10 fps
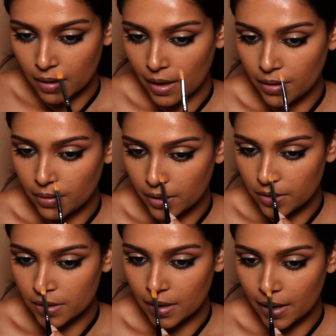And you can
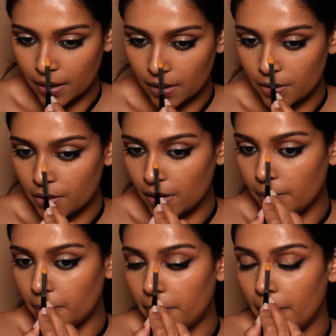just like
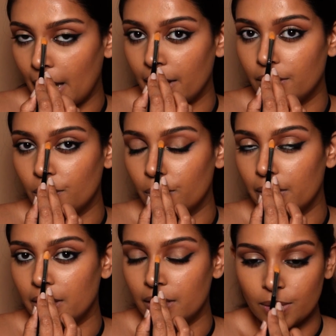literally pat over
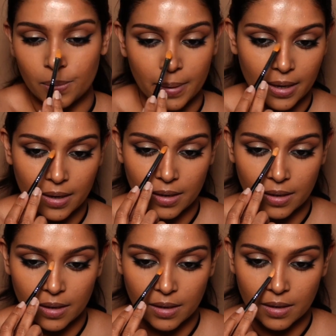it this way.
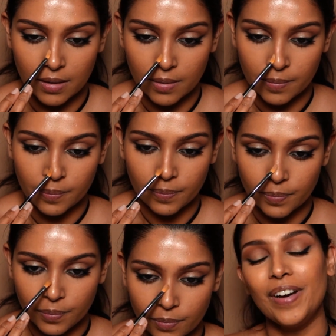
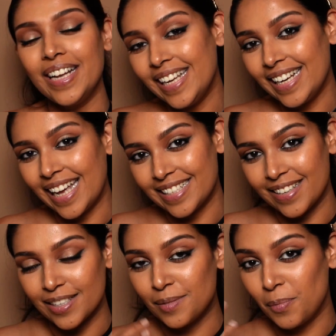Finally, next
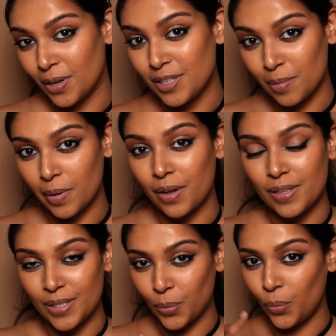is bronzer,
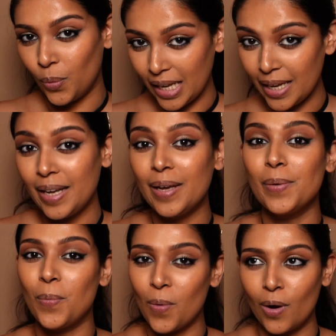because we
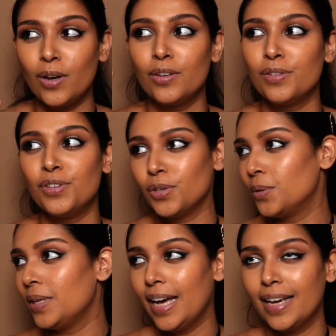want to show
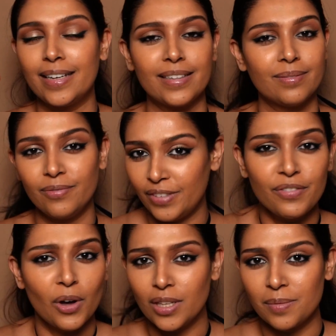like we've
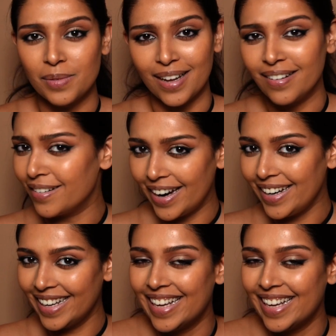got some sun, right?